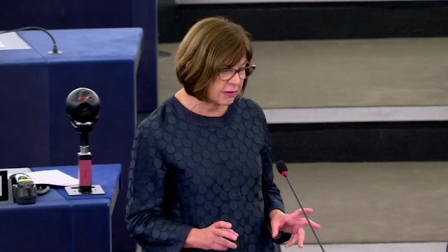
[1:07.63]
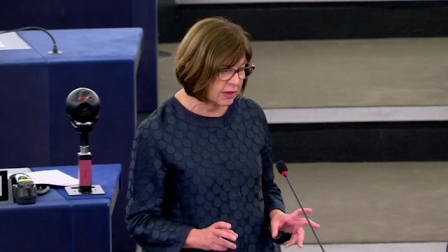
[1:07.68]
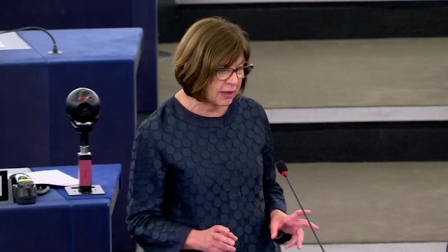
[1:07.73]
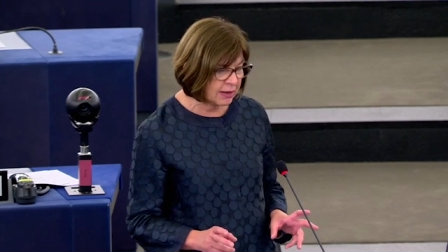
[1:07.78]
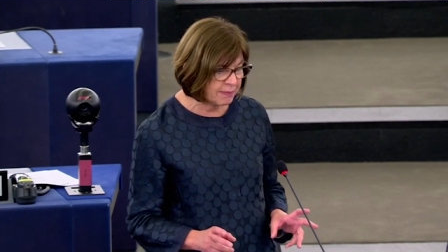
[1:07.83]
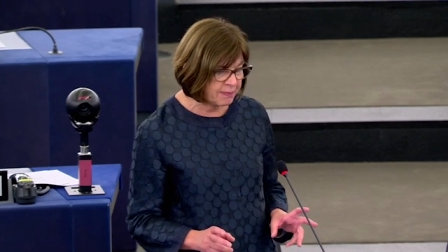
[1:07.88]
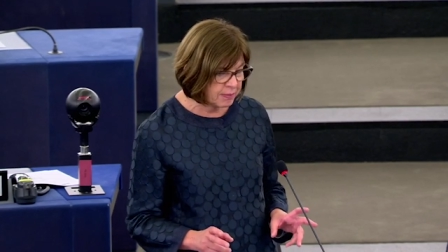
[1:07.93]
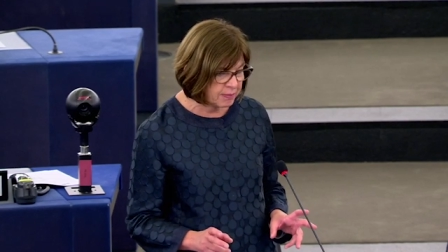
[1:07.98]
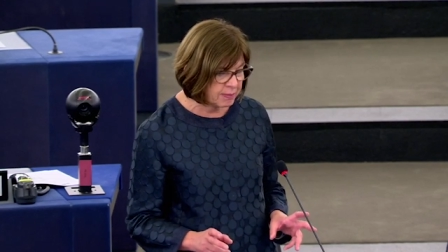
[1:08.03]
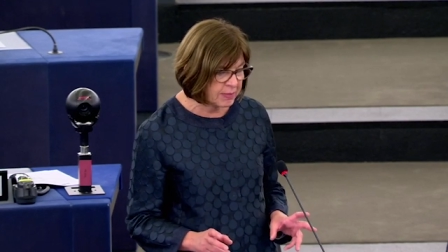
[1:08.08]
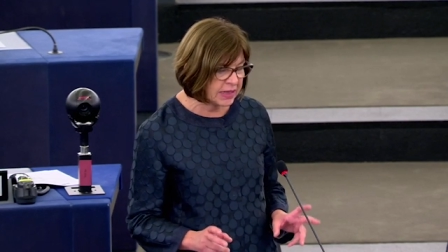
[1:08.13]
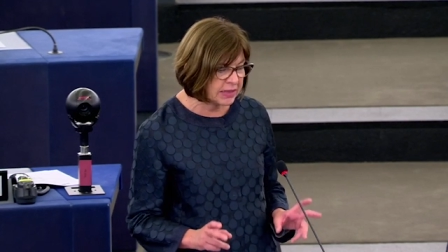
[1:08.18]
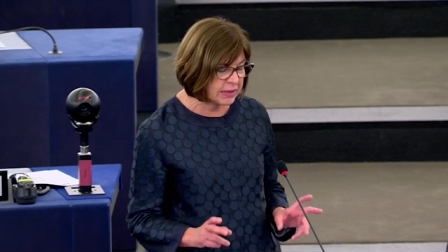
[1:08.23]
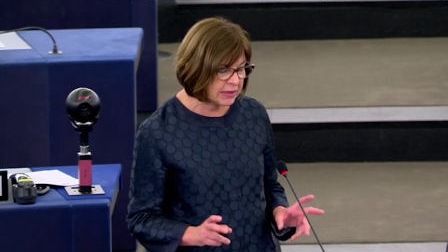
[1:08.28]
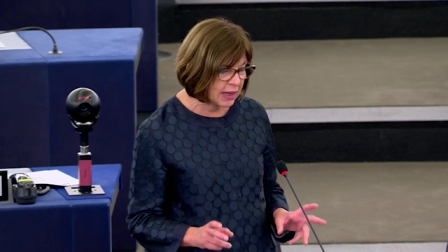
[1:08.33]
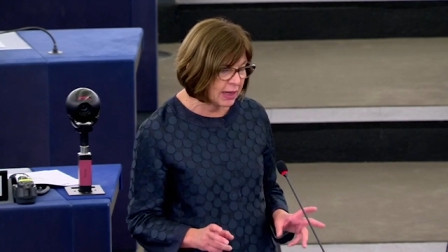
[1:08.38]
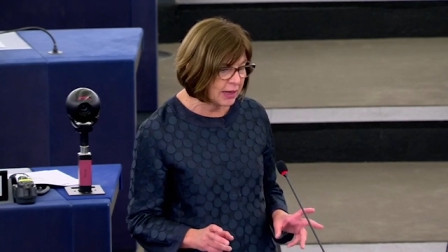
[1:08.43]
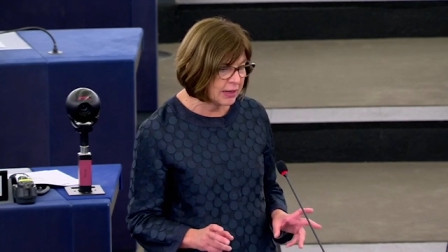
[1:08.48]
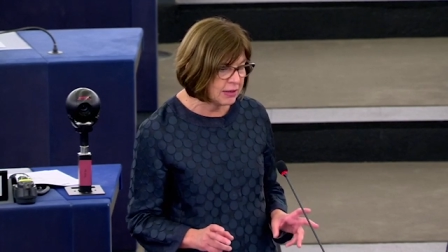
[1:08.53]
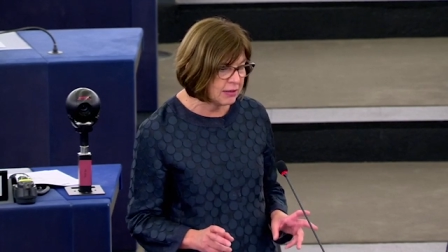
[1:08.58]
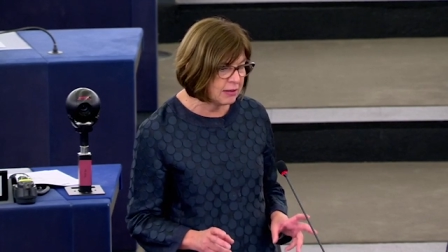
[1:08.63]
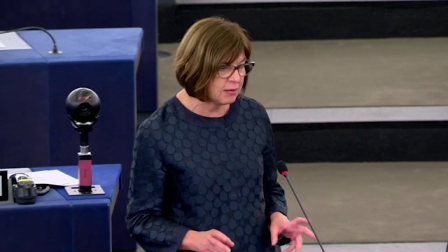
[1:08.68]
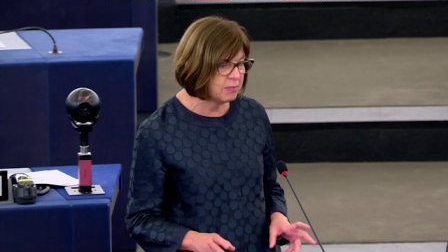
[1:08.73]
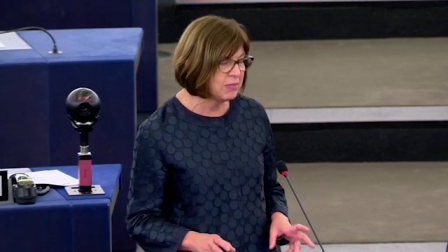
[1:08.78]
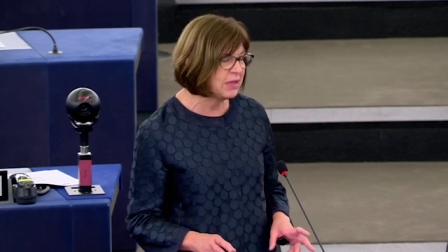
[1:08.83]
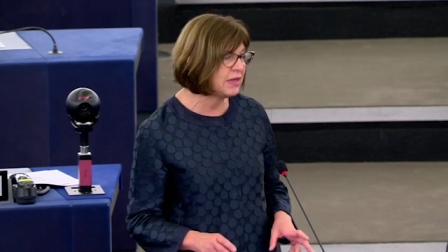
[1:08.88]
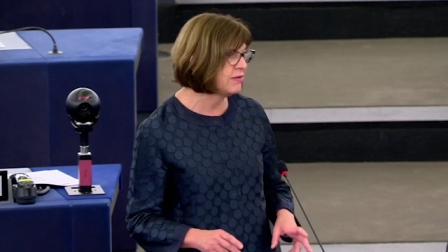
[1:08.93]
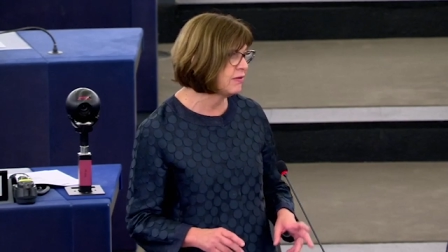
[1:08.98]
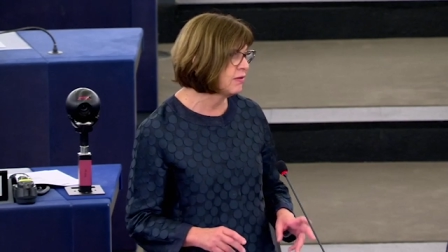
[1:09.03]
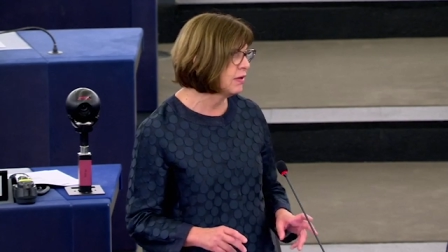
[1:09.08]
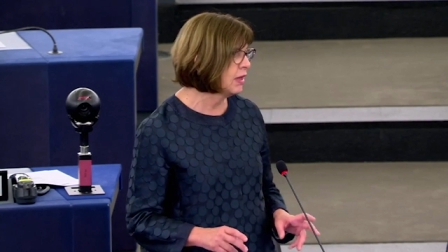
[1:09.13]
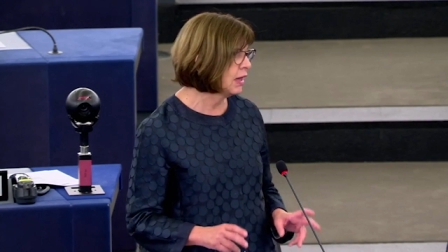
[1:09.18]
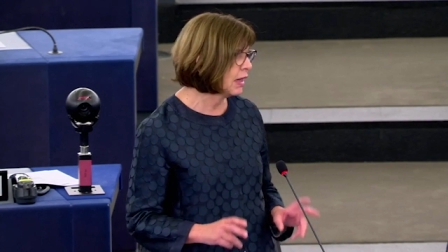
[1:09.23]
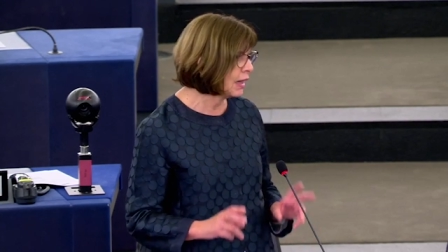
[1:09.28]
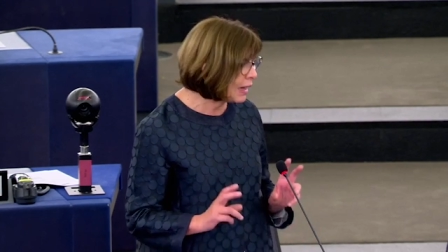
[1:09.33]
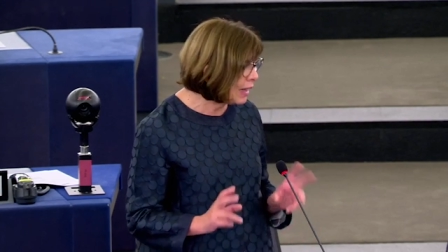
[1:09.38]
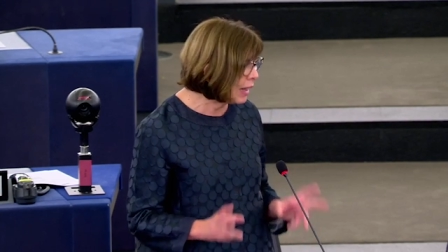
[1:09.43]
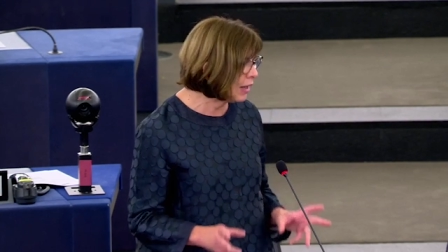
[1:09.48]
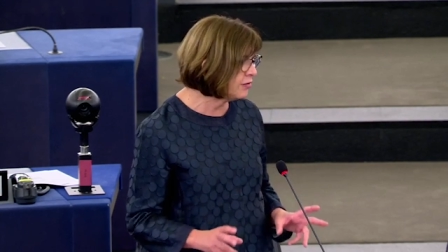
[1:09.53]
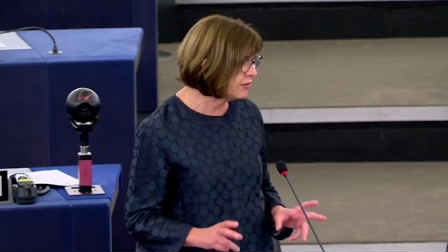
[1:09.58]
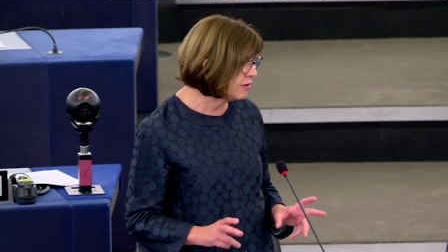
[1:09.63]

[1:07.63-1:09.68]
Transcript: I think this is a fantastic idea.